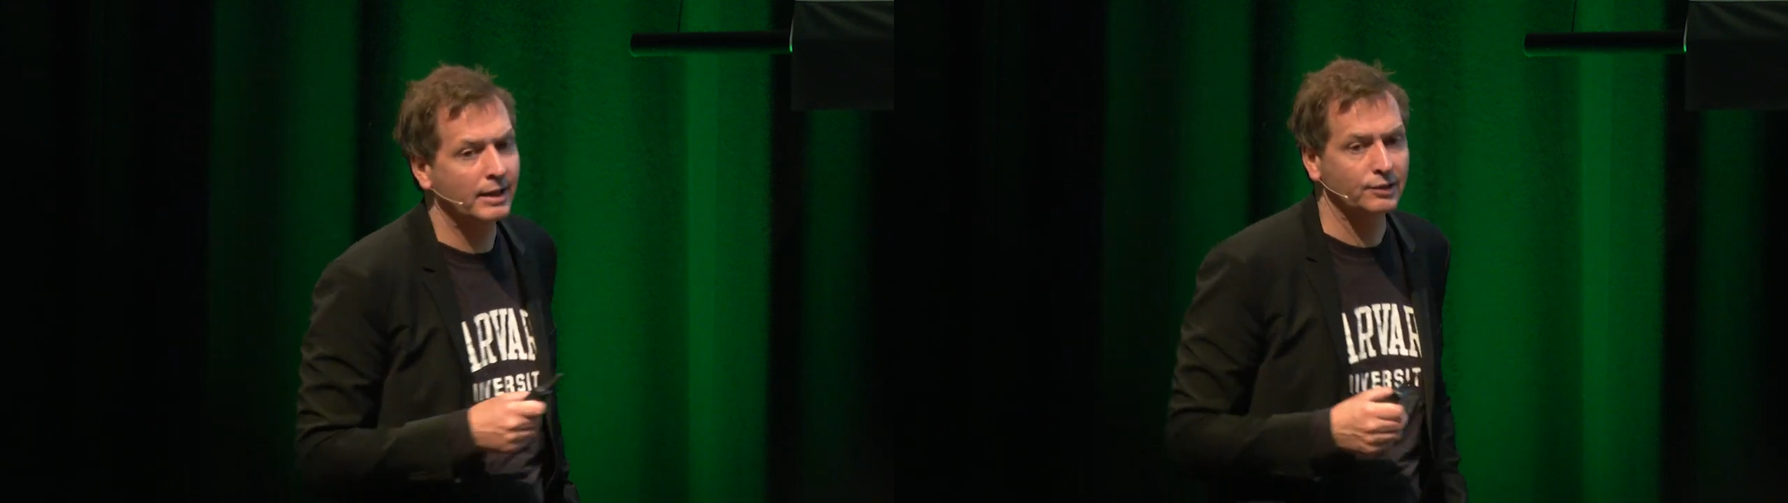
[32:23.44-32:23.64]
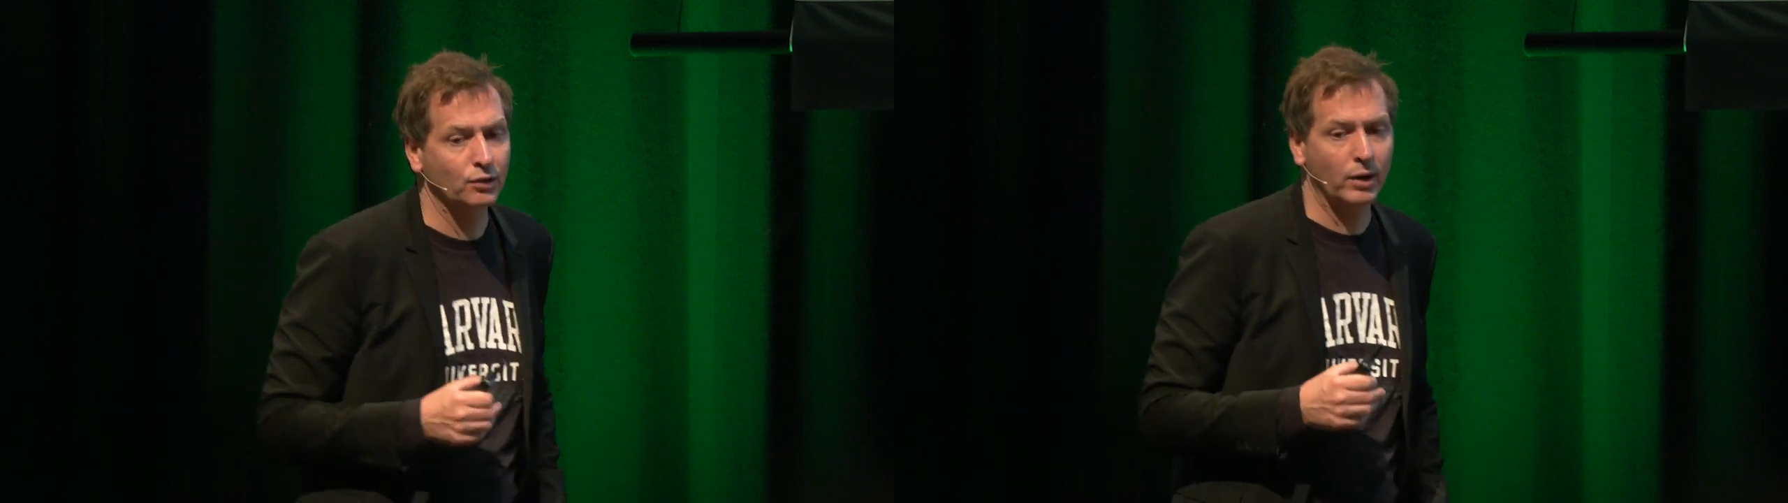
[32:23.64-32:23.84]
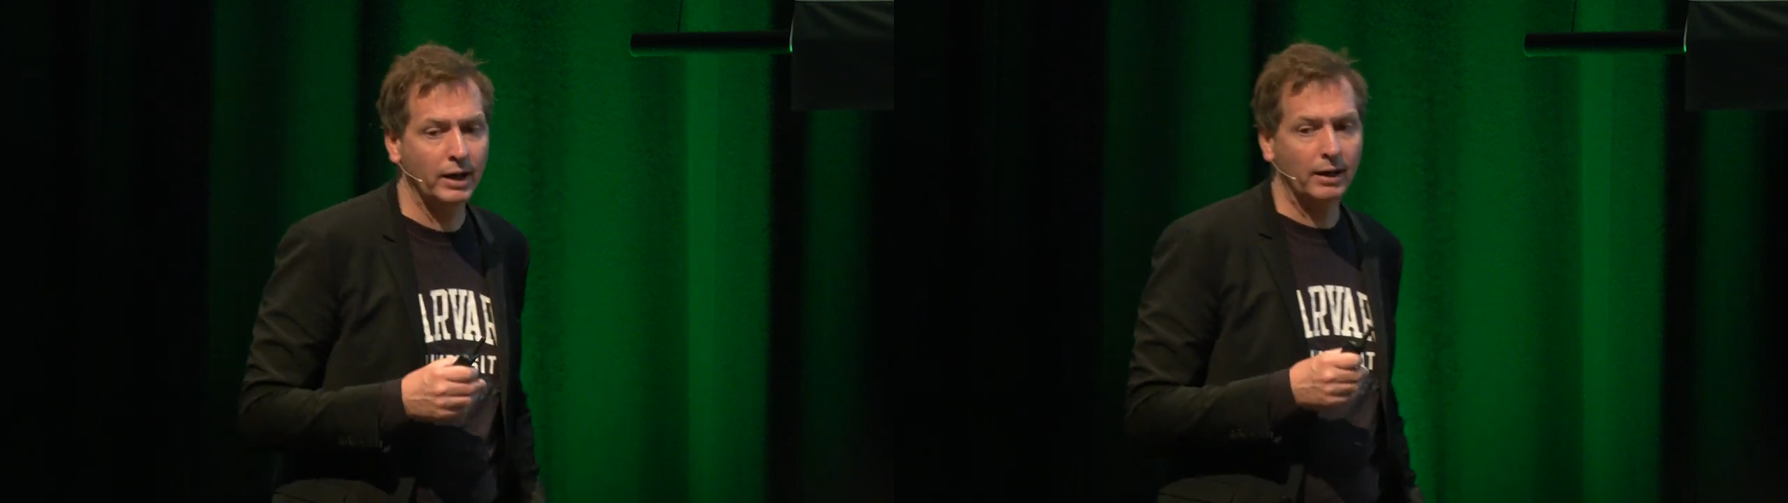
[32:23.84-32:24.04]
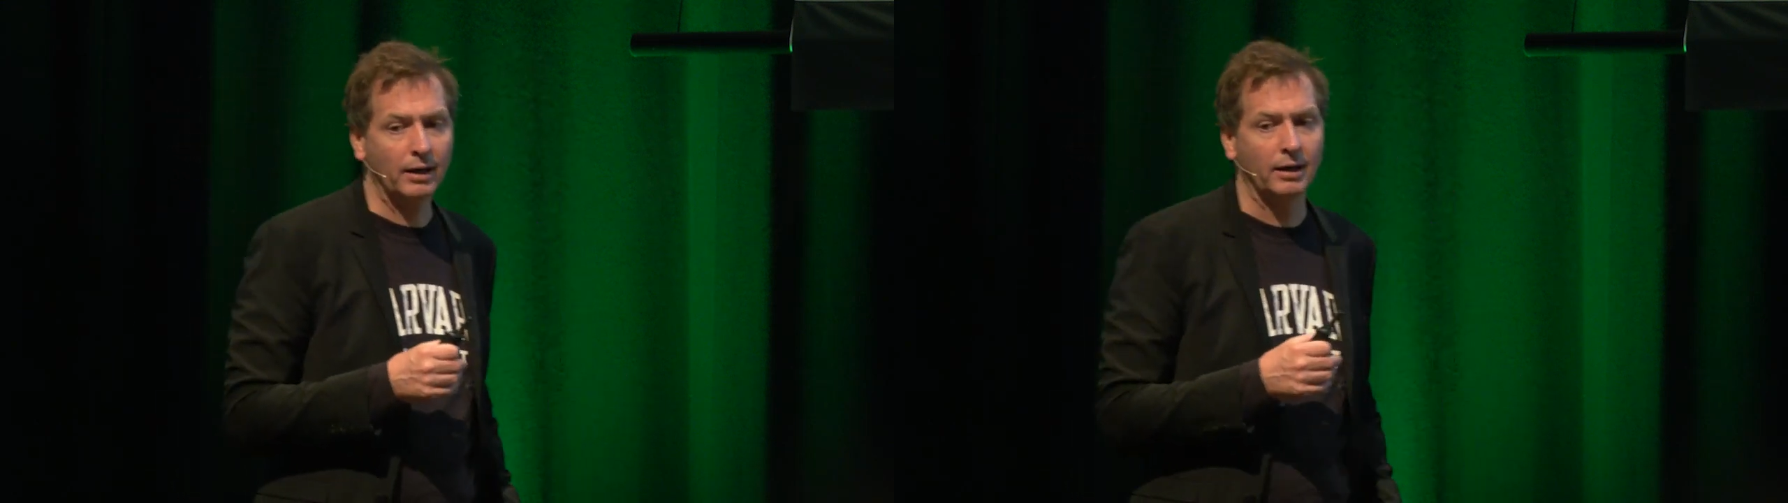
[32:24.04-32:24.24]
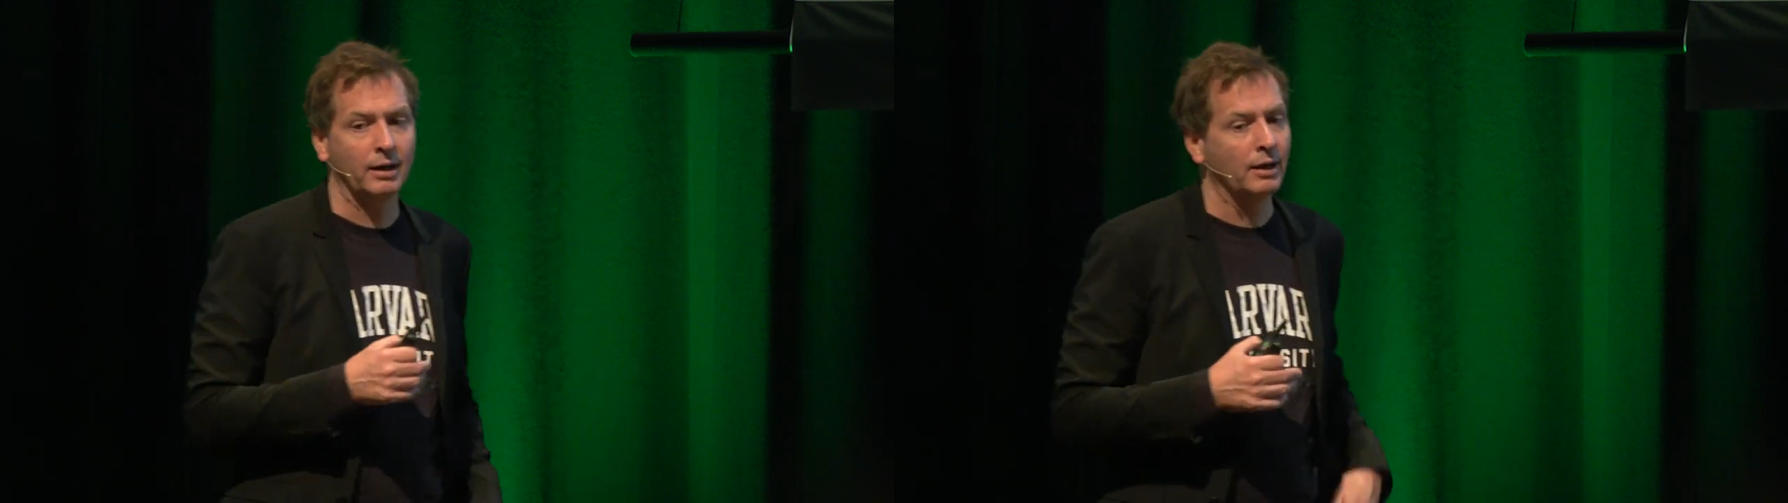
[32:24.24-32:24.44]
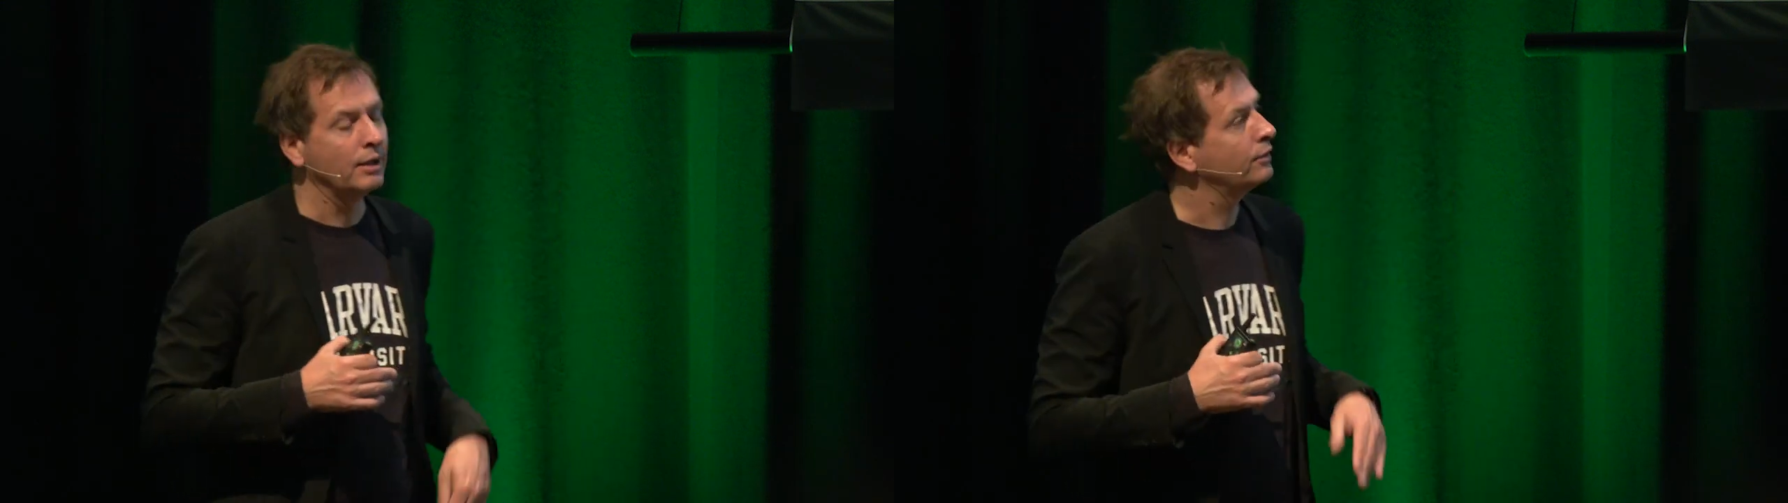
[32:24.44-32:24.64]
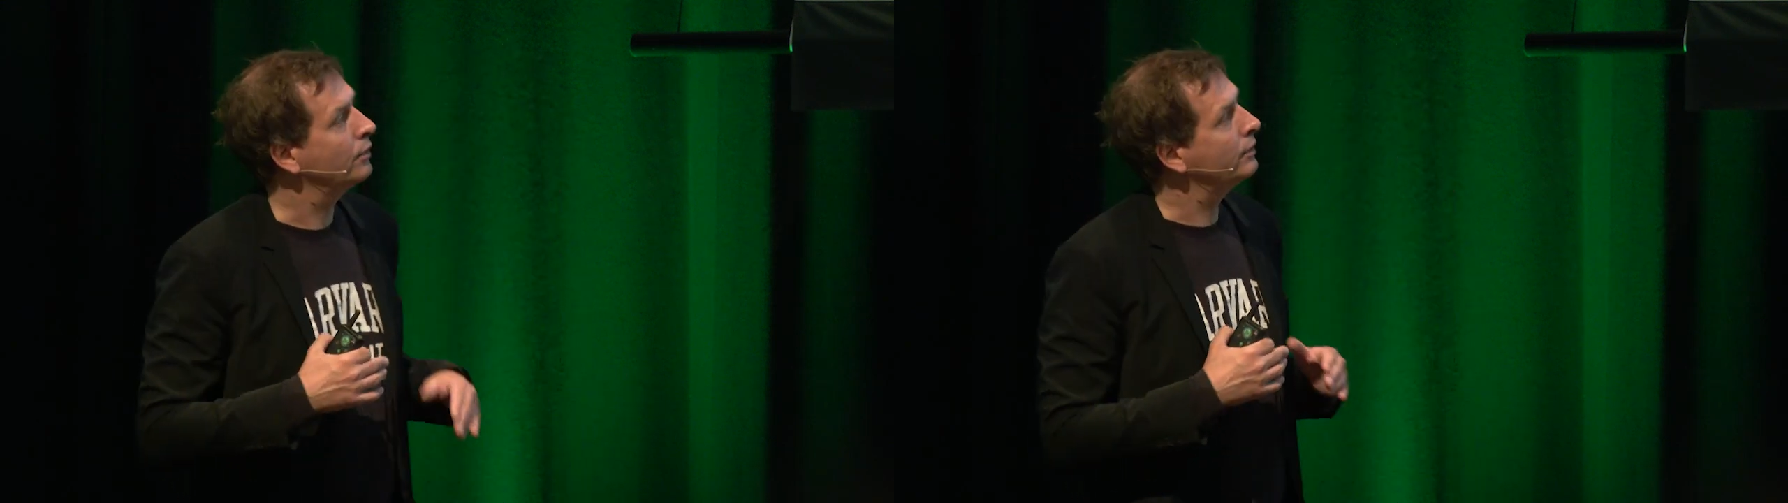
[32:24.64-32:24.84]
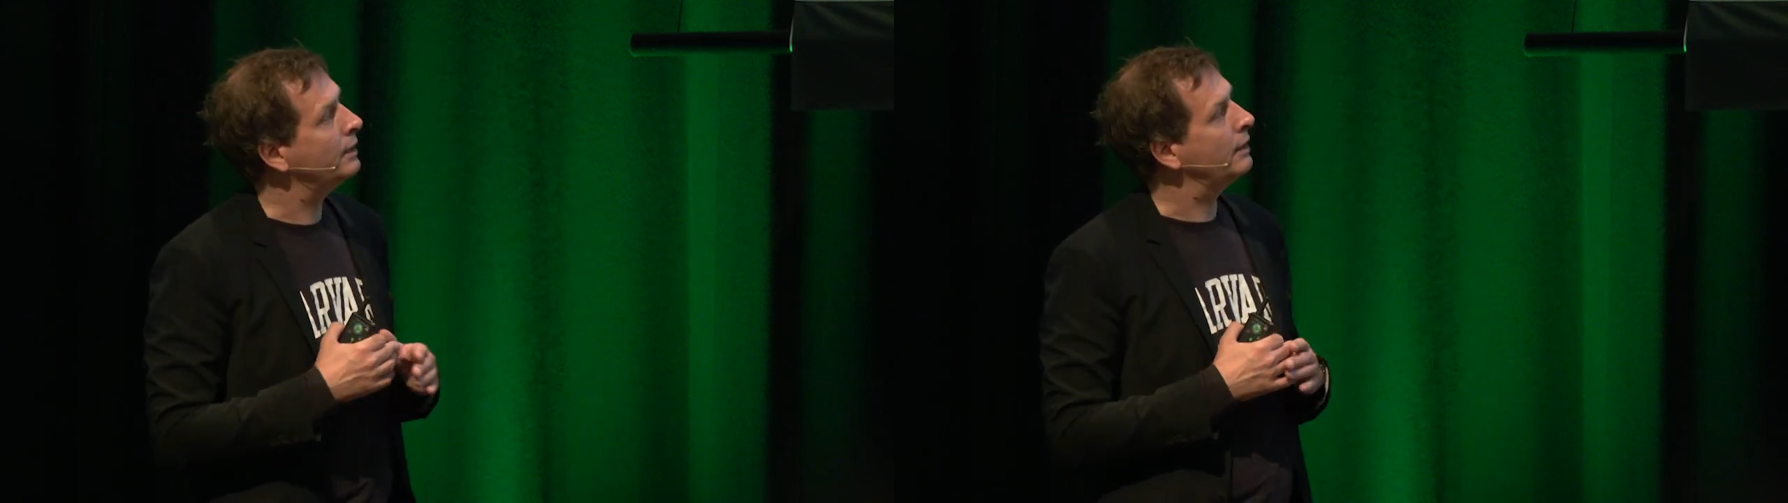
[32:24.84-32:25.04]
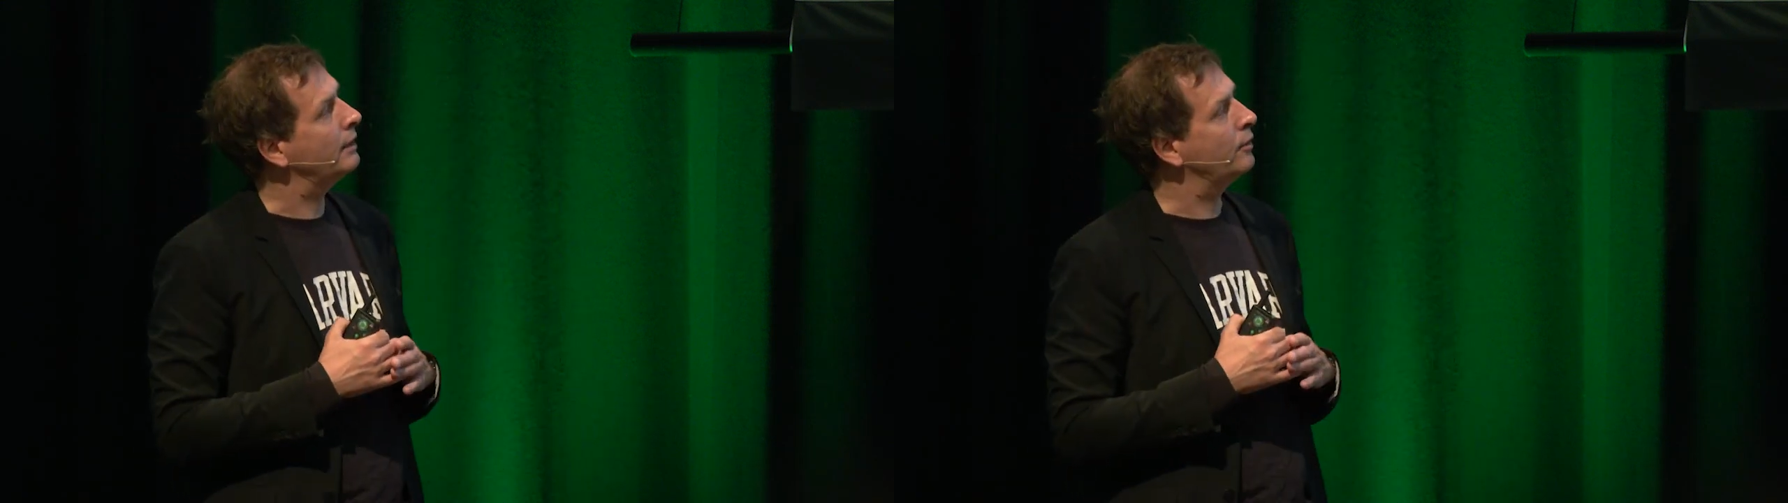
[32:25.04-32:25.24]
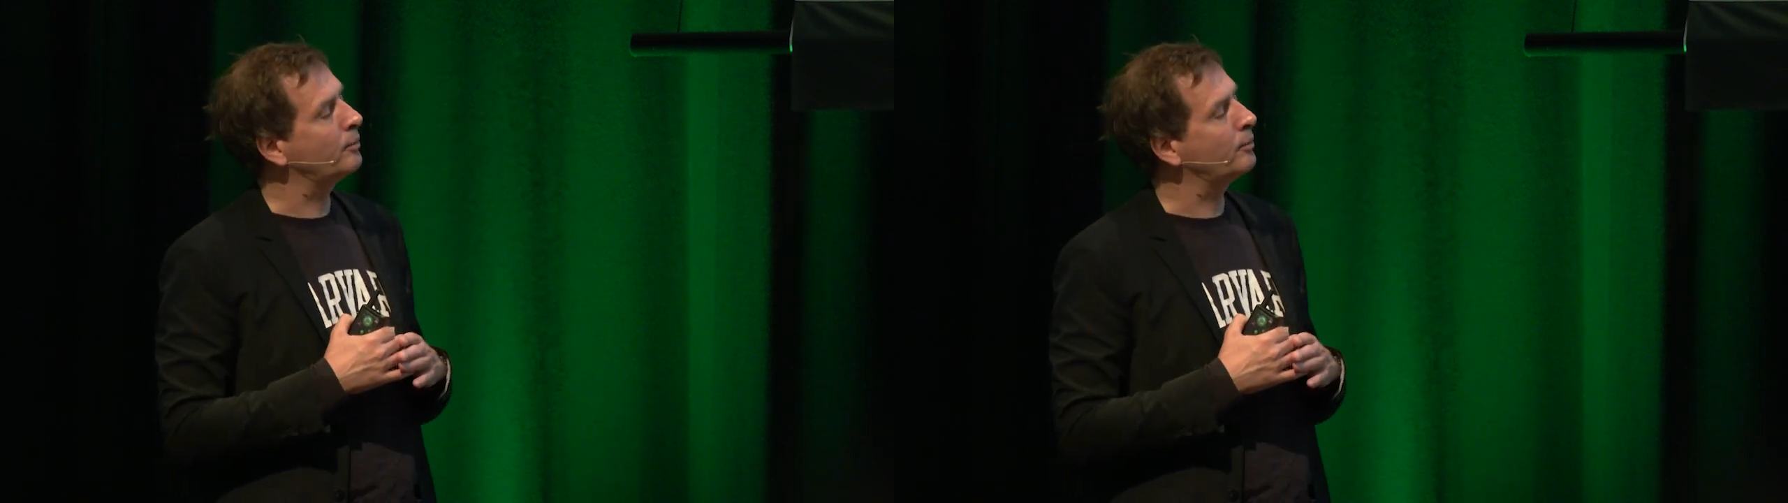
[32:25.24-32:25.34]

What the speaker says: square. So the